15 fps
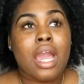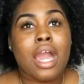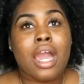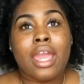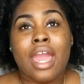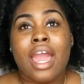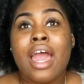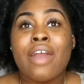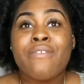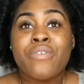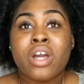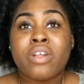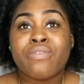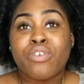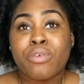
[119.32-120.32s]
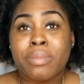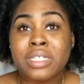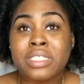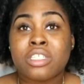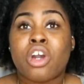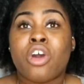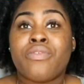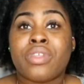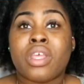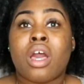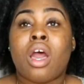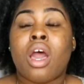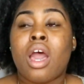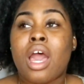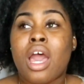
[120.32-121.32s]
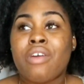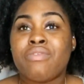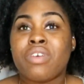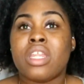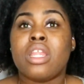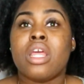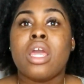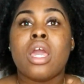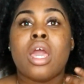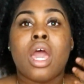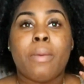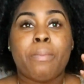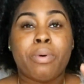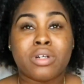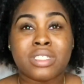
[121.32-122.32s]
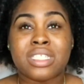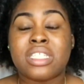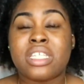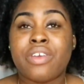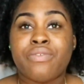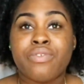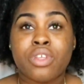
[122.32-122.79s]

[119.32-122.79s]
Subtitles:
I found for myself that having positive